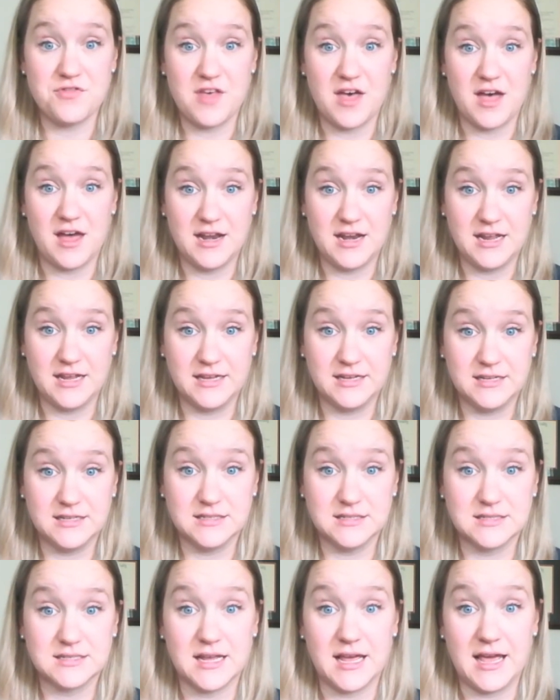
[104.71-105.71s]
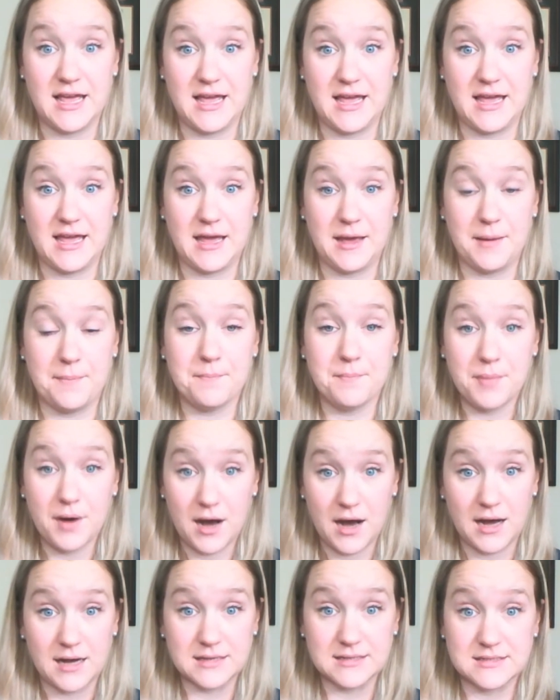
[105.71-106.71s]
that is a
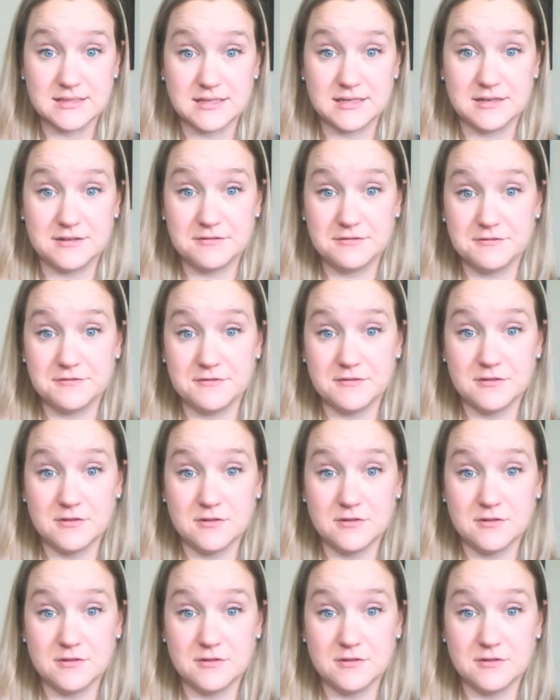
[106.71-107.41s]
positive